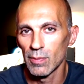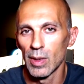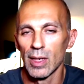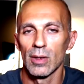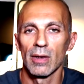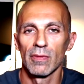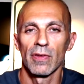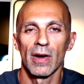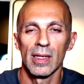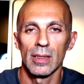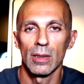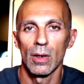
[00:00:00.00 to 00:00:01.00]
where you can
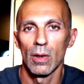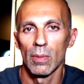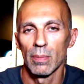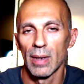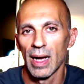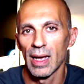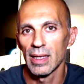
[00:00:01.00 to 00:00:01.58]
find all my